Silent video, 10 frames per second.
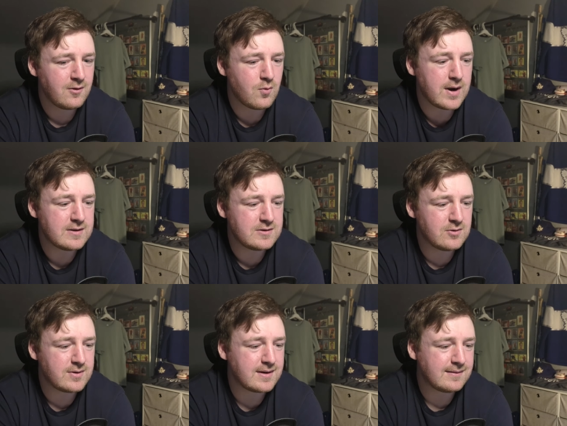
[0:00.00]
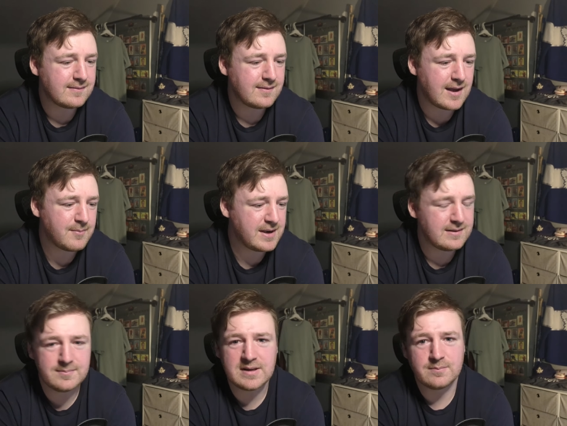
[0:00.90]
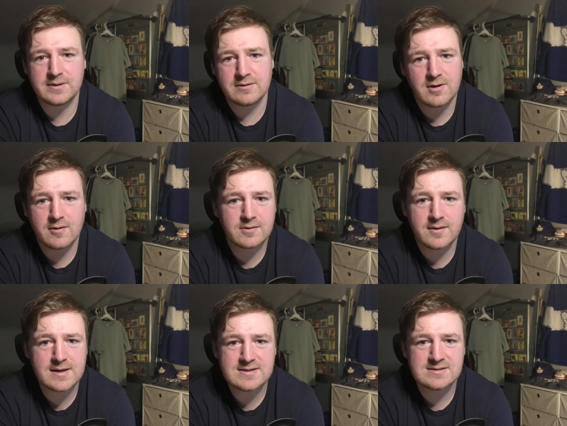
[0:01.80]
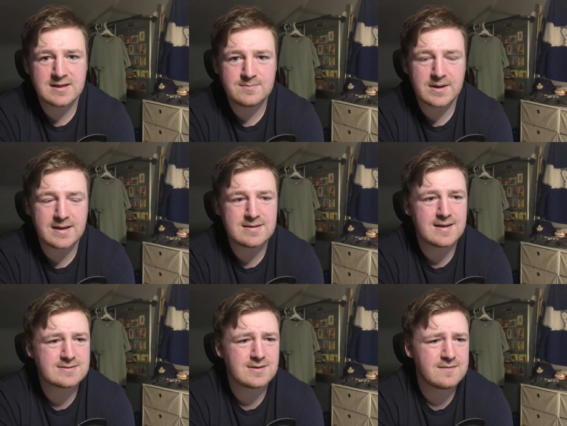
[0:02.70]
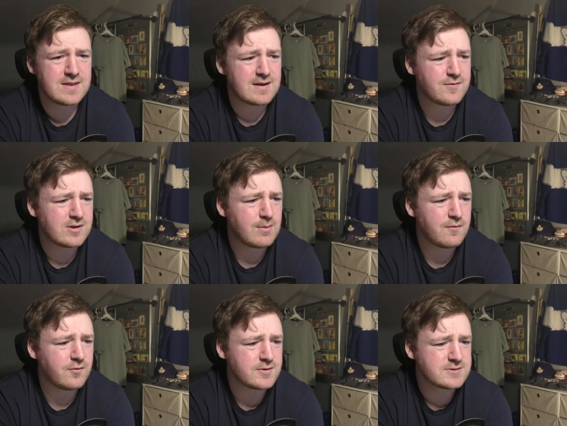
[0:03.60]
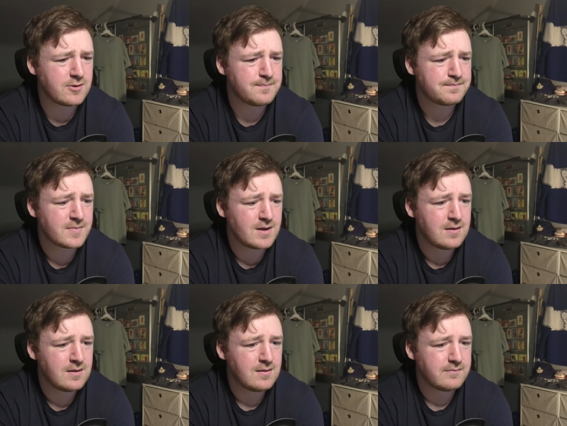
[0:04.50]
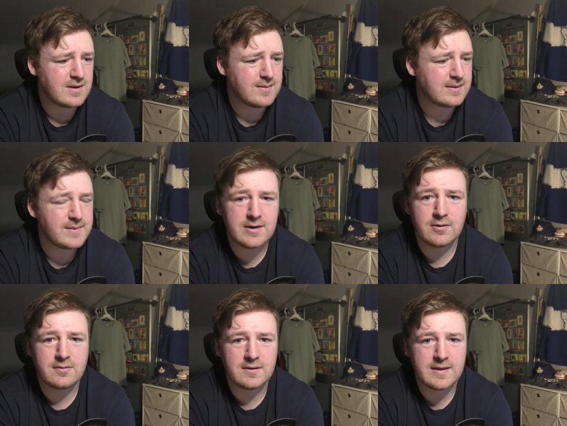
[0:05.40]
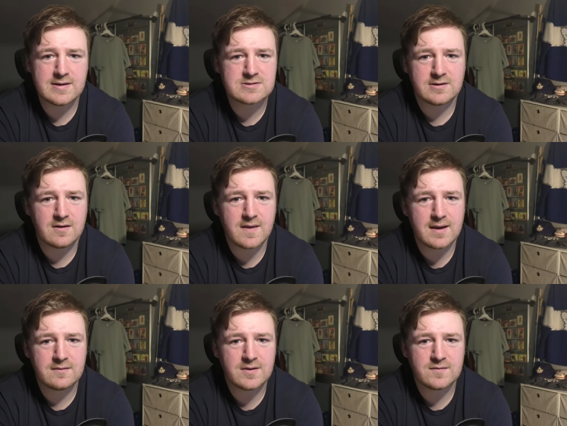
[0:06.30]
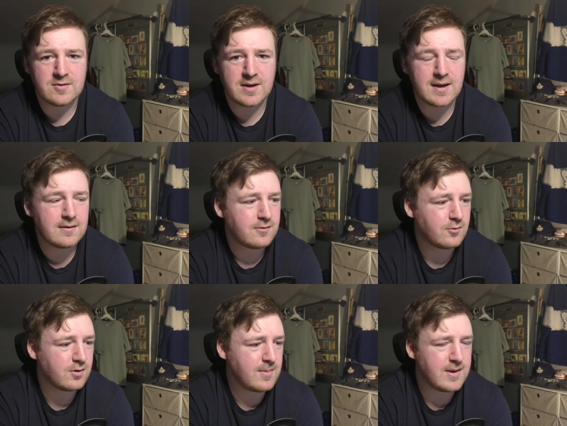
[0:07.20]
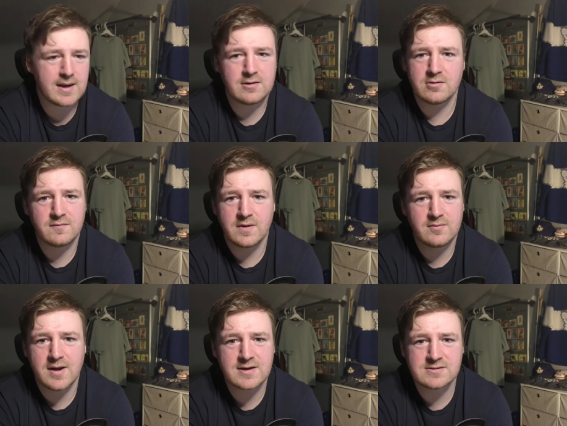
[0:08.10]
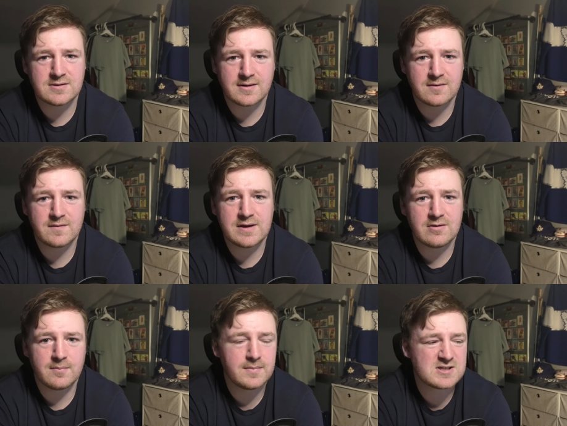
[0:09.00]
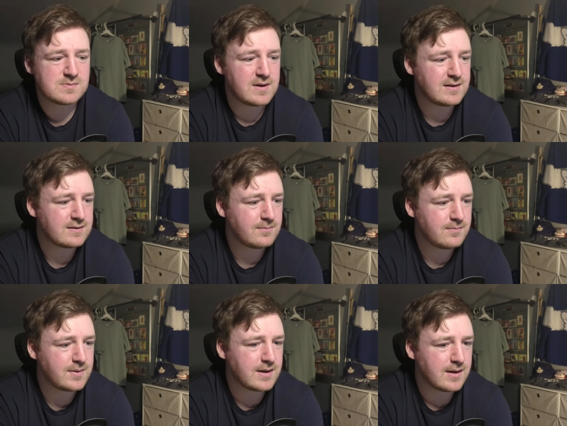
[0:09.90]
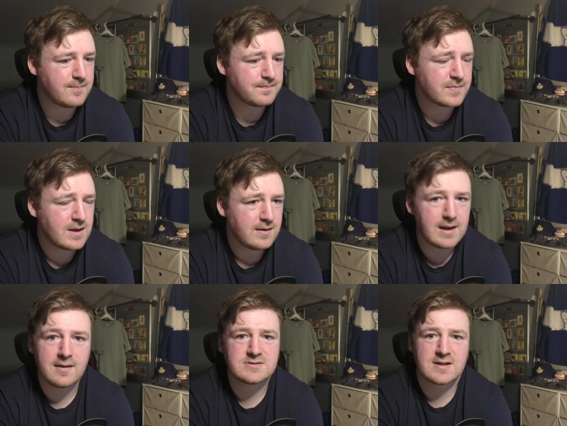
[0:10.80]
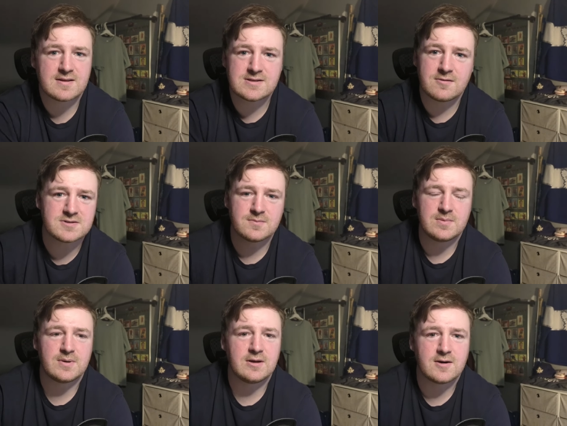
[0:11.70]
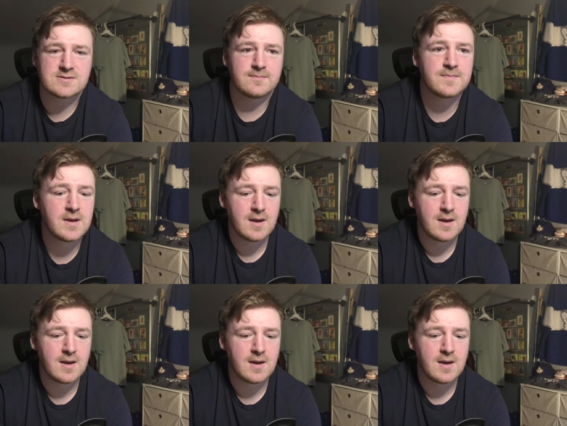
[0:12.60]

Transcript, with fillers: why you do it. And I might be completely wrong with what I just said, but I think that's, I think I've heard that before. So maybe let me know the history on that if, if you can or maybe i can do a reaction to like a video explaining them but um yeah let's check this out this should be pretty awesome